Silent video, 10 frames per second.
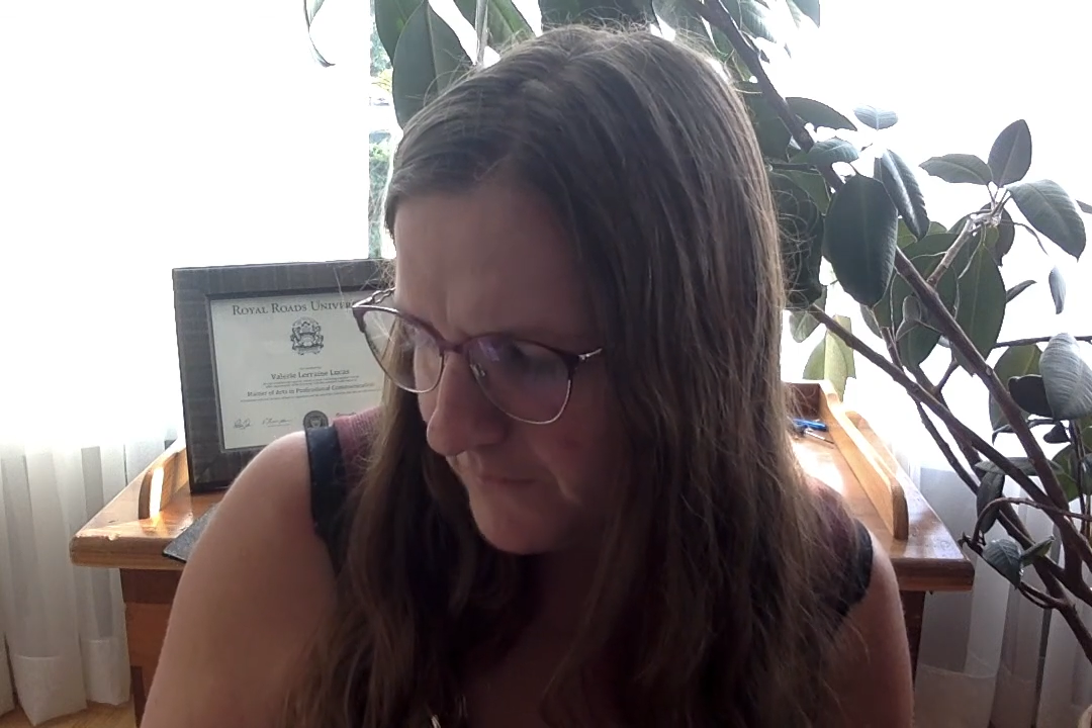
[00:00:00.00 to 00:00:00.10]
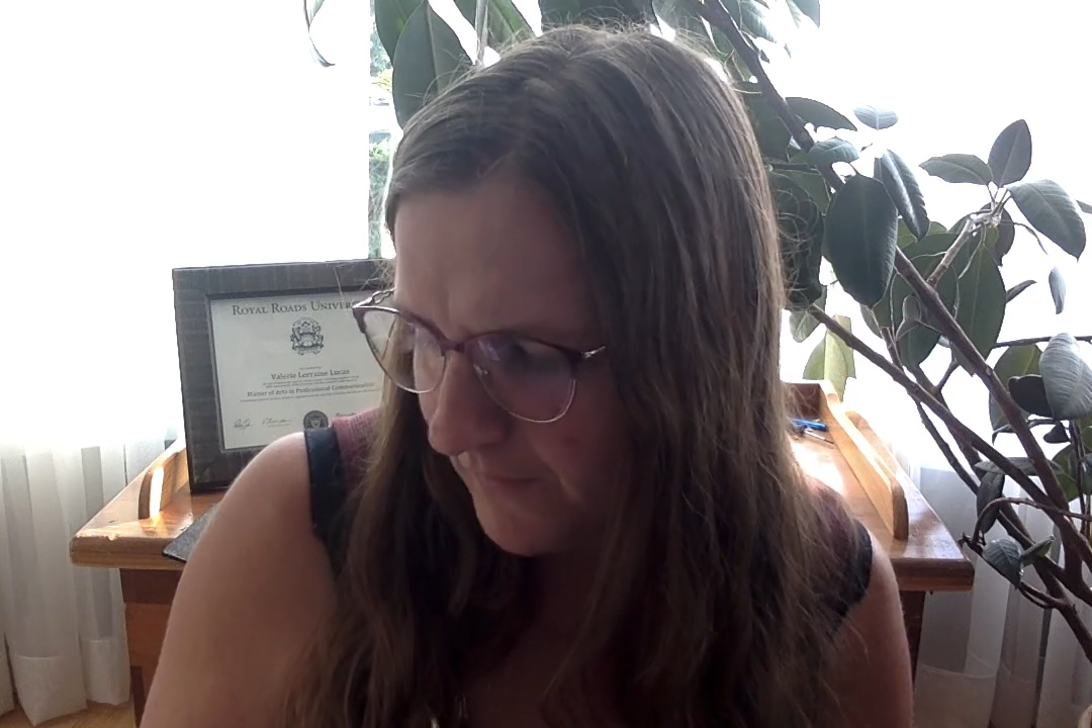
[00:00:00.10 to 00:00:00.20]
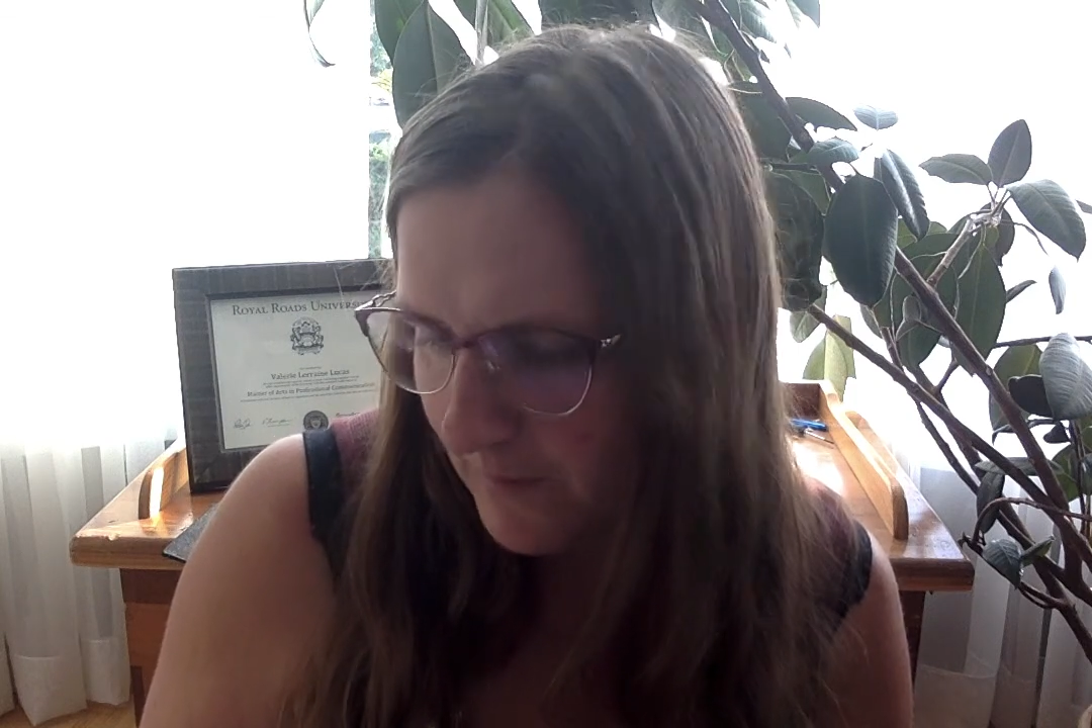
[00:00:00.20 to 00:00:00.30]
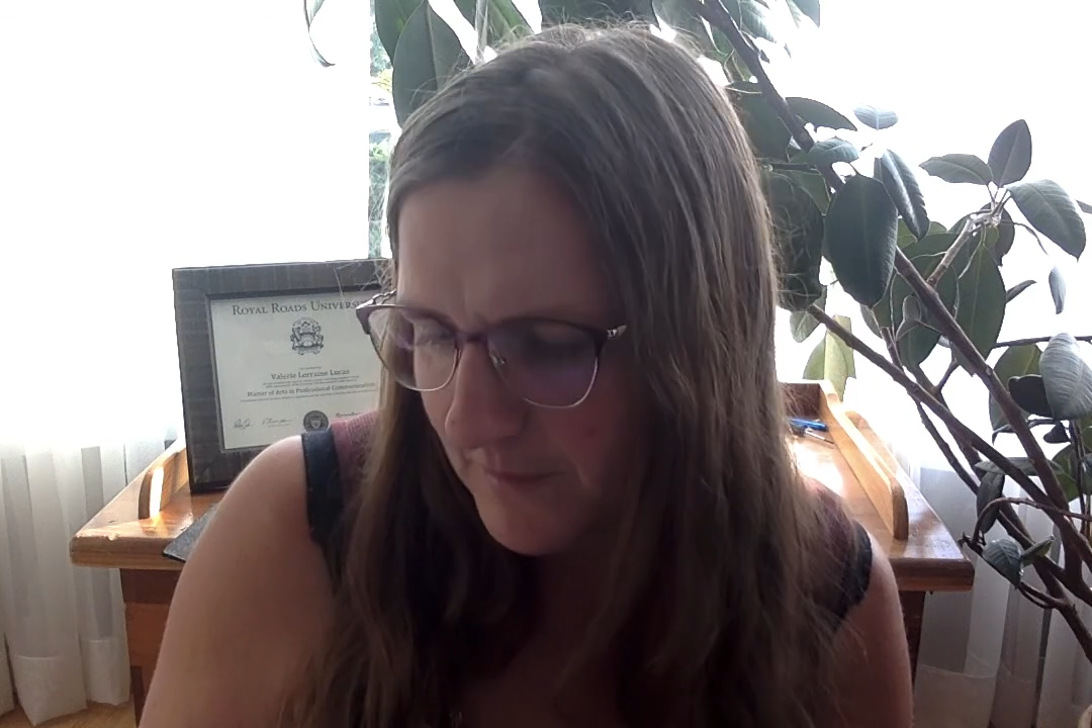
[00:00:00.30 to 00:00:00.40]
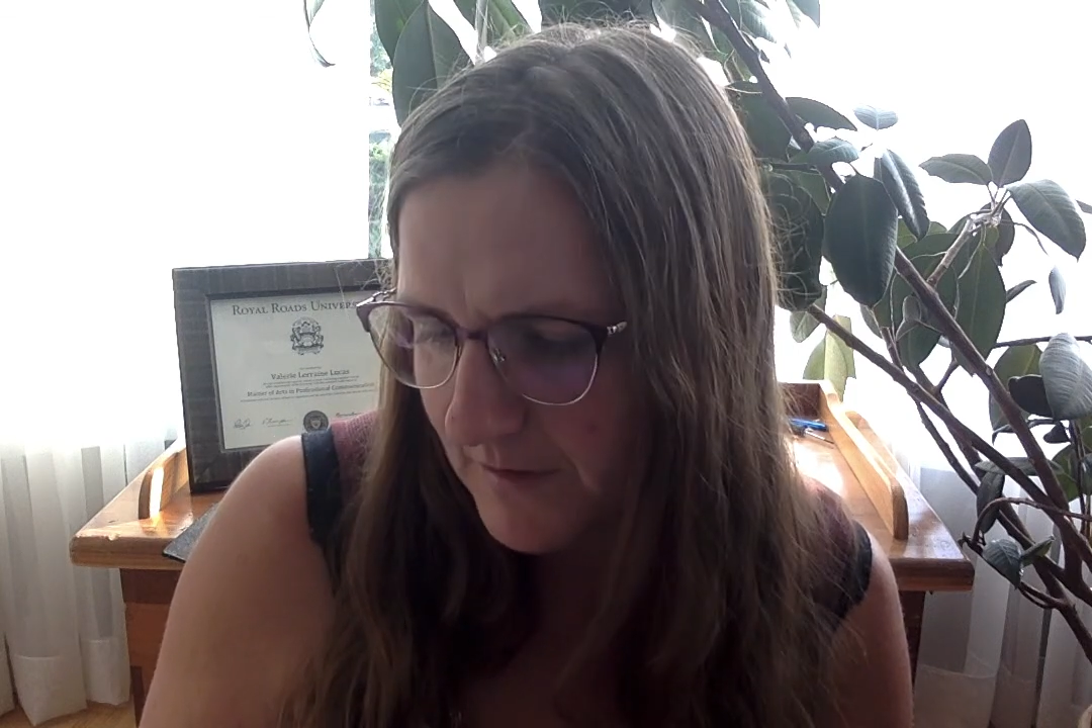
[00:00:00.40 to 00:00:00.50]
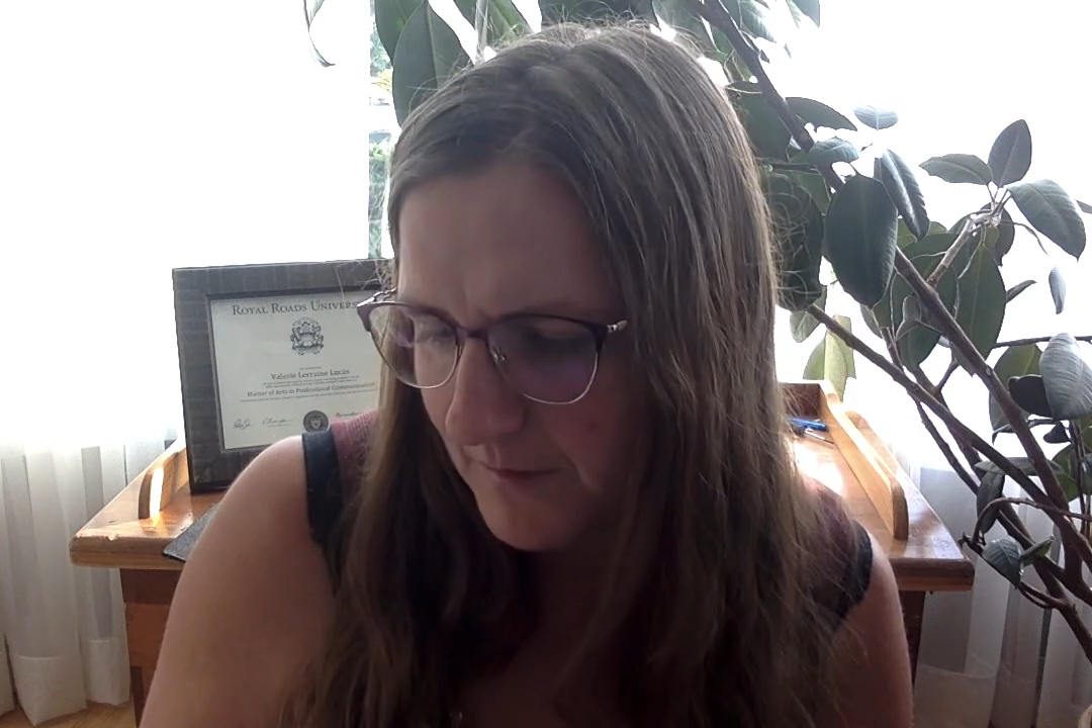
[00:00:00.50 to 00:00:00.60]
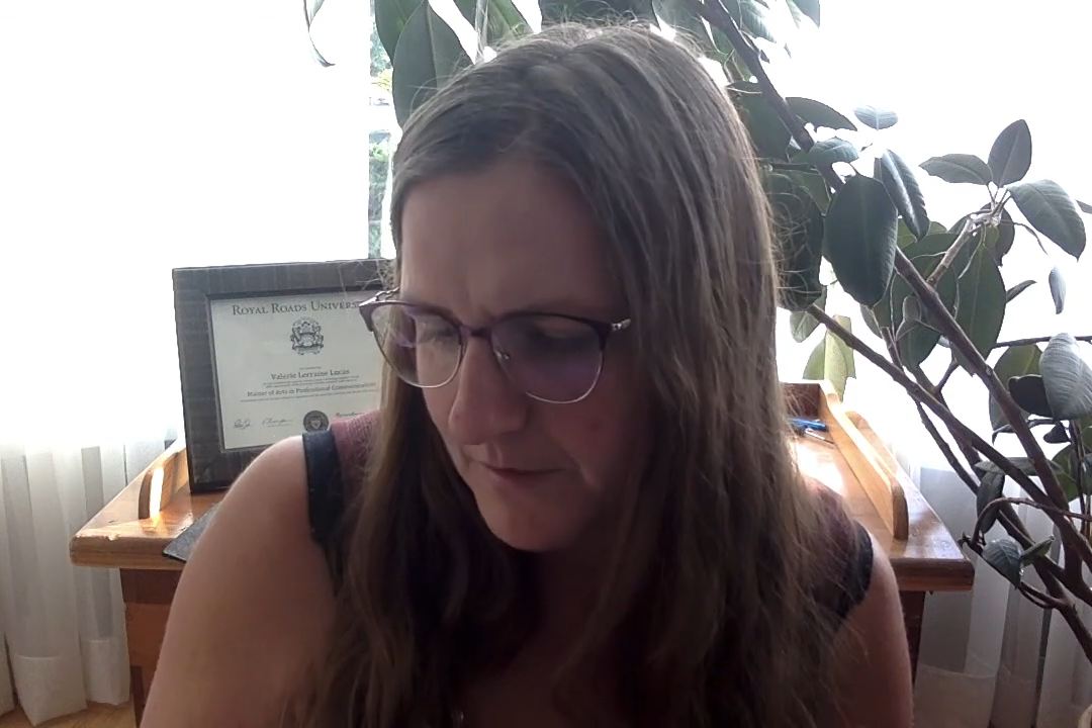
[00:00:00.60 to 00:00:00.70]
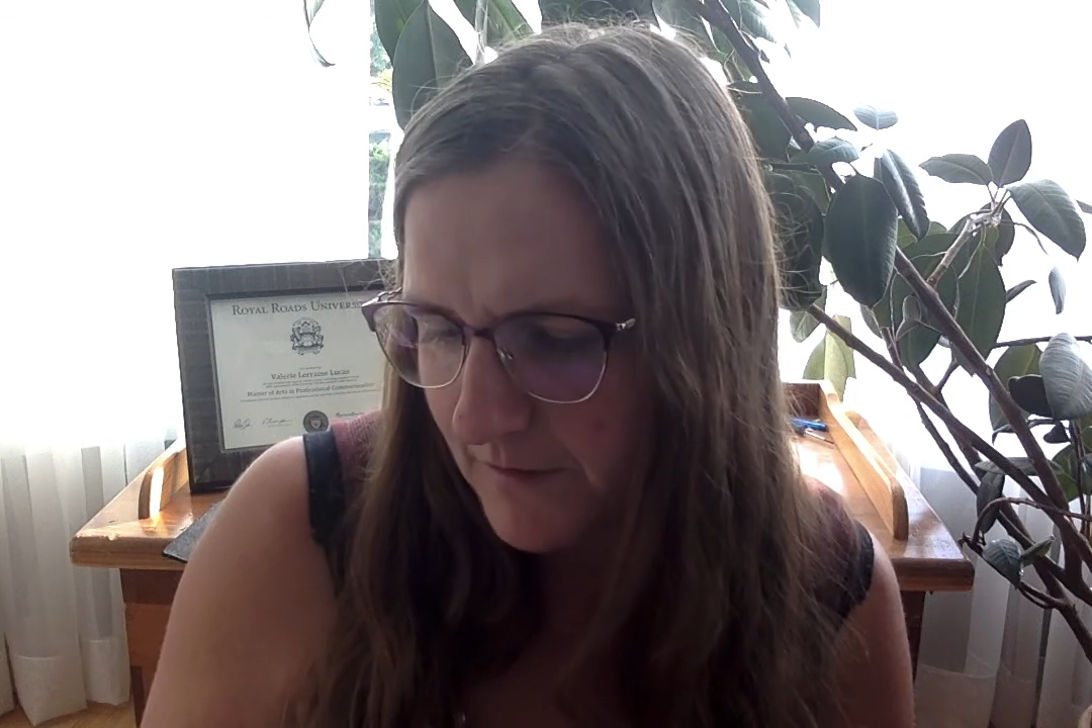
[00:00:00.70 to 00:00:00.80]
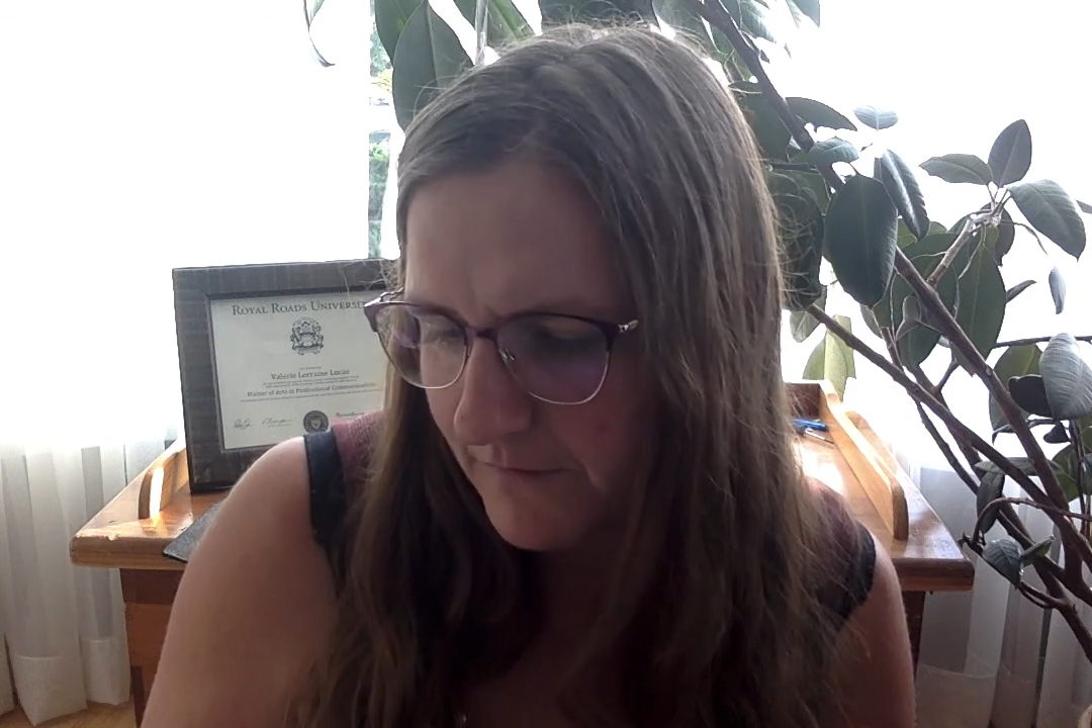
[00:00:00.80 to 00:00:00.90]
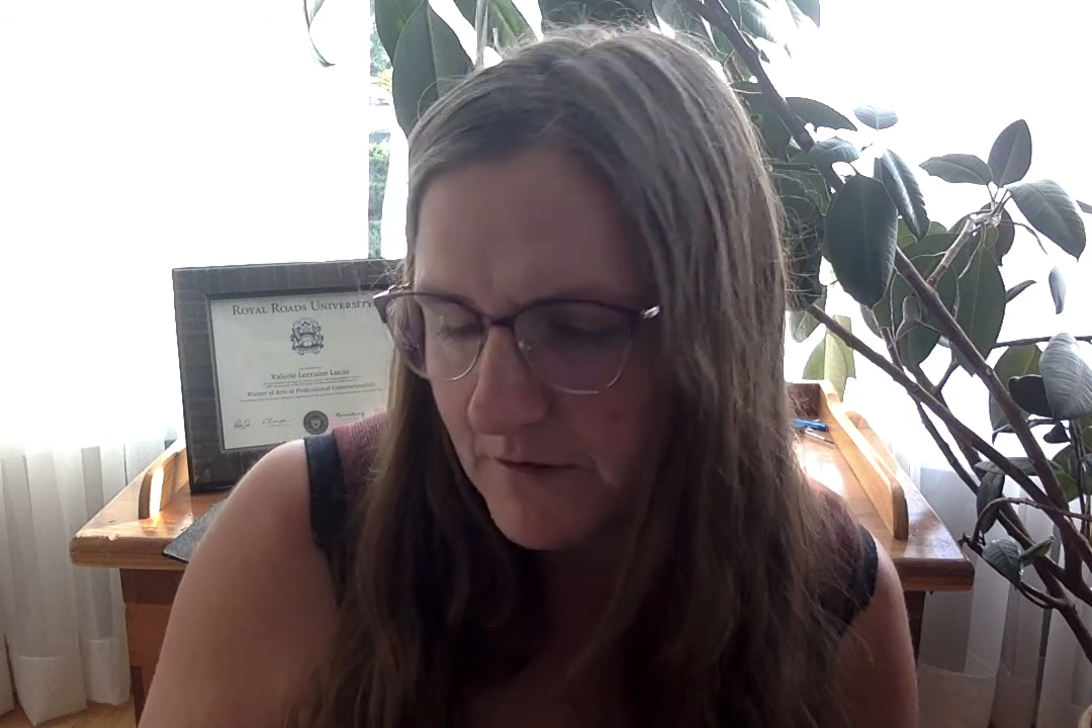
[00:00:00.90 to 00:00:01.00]
development, I
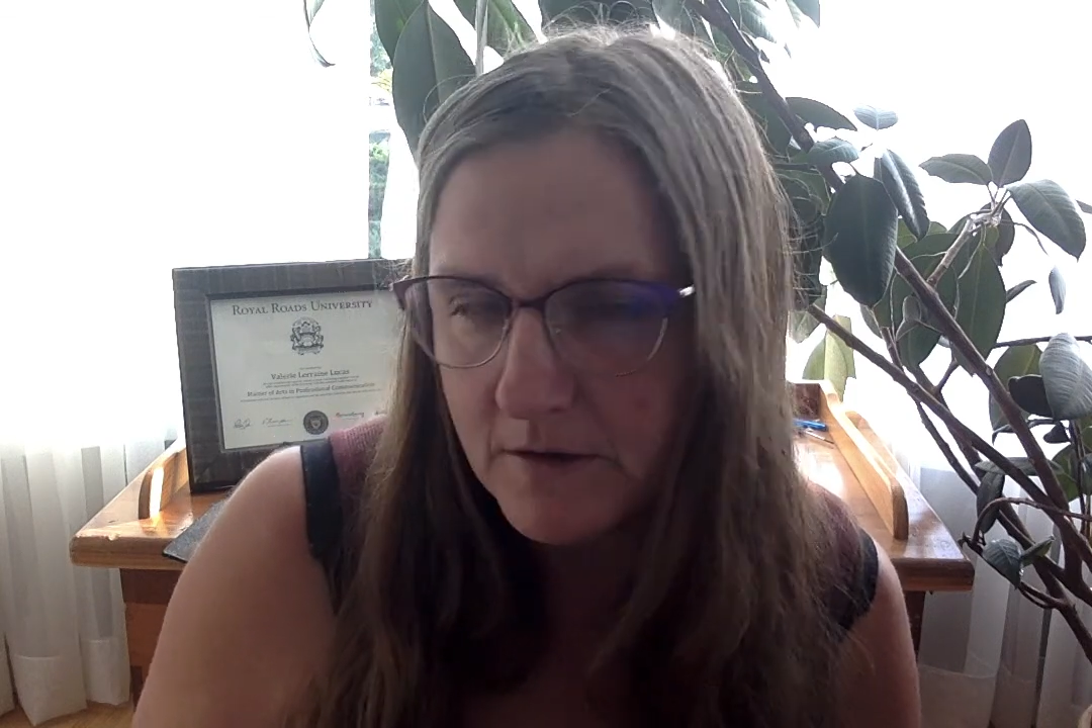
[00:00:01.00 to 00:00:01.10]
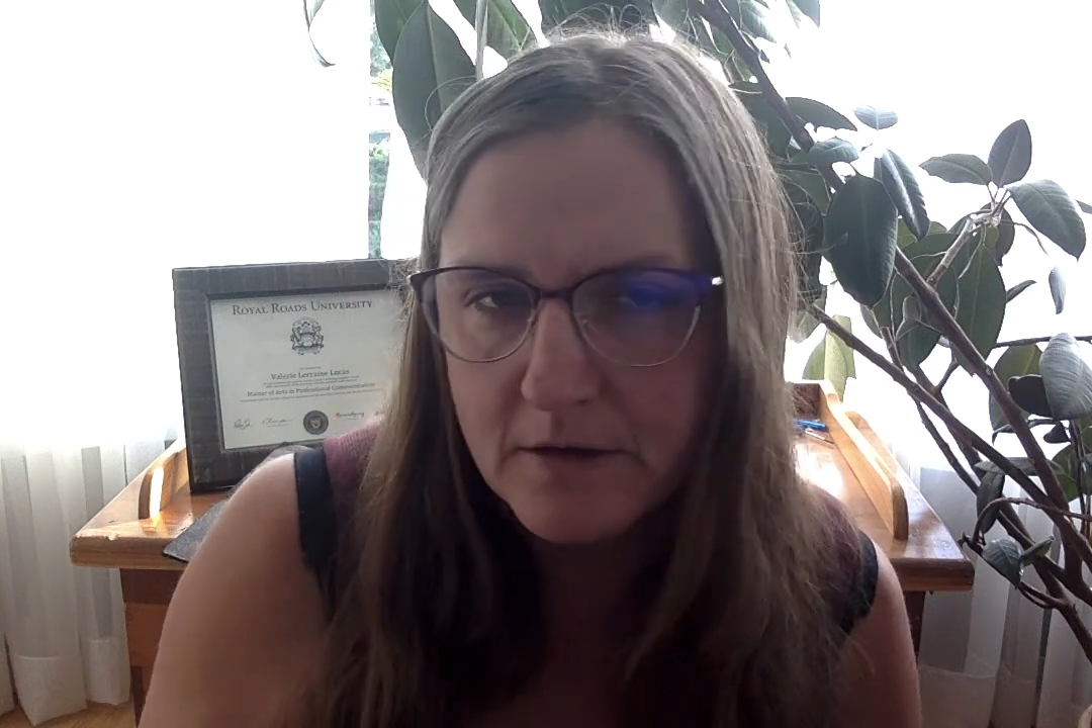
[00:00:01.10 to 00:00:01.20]
believe.